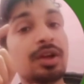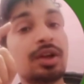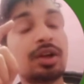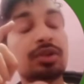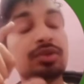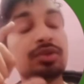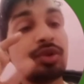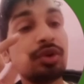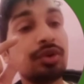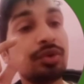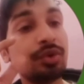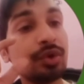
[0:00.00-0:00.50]

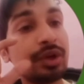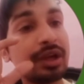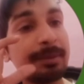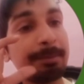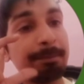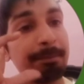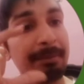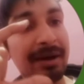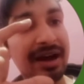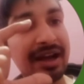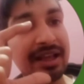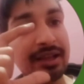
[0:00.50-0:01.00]
So you
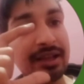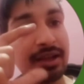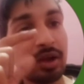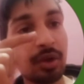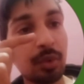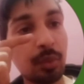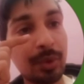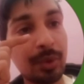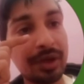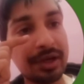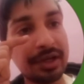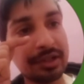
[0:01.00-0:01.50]
can buy
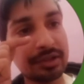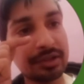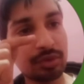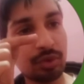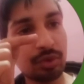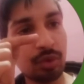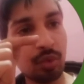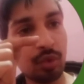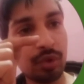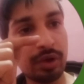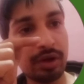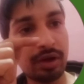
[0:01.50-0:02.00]
when it is
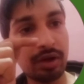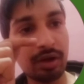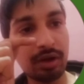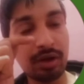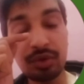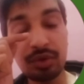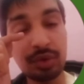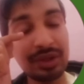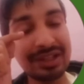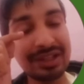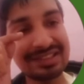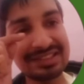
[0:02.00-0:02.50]
over,
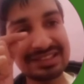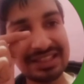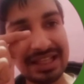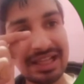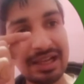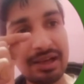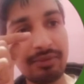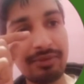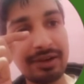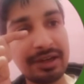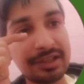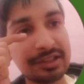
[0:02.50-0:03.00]
you can
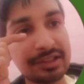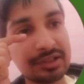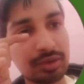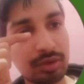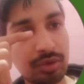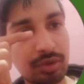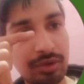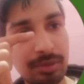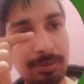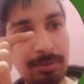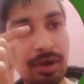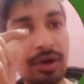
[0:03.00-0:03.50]
sell when it is
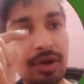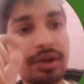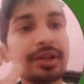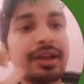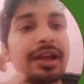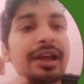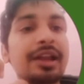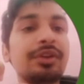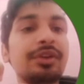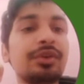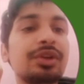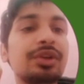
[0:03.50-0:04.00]
overbought,
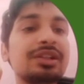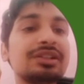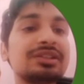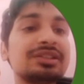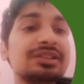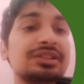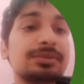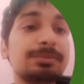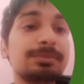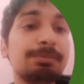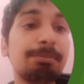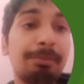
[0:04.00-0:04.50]
and you can
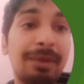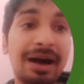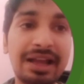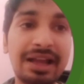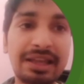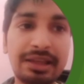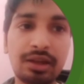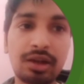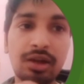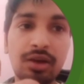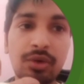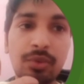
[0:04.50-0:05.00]

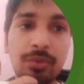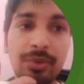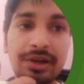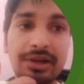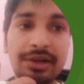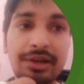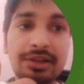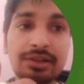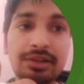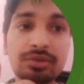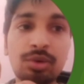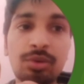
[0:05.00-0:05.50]
buy
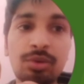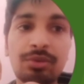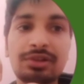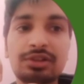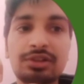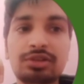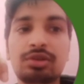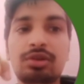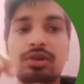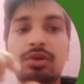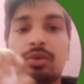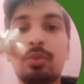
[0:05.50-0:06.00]
when it is
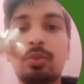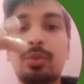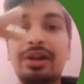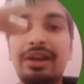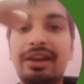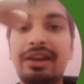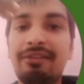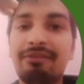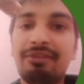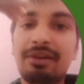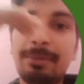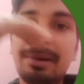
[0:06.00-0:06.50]
oversold.
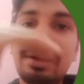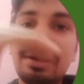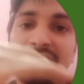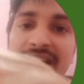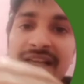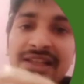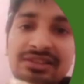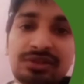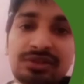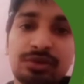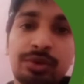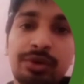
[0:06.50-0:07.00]
When everybody
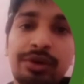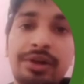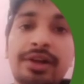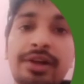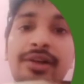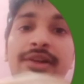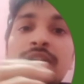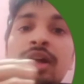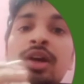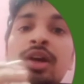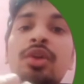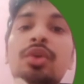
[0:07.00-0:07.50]
has sold
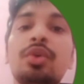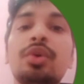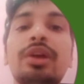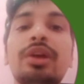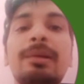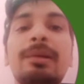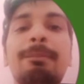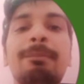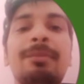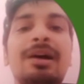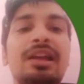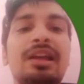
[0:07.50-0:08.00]
it, you
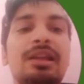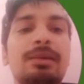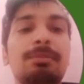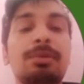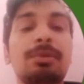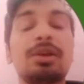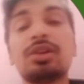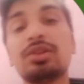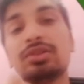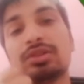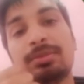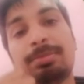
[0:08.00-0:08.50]
can buy,
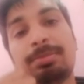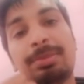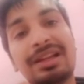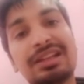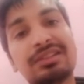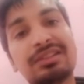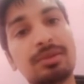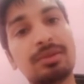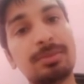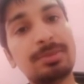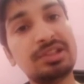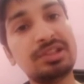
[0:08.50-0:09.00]
because the
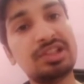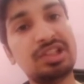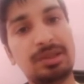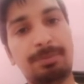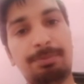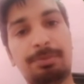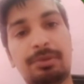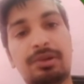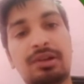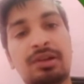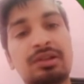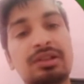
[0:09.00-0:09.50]
price will be
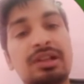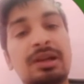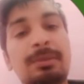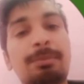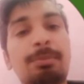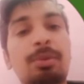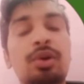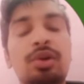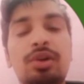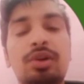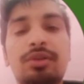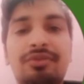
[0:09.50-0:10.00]
cheap at that
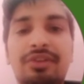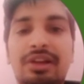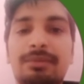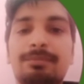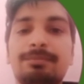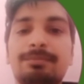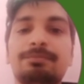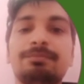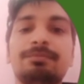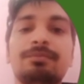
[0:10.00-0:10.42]
point of time.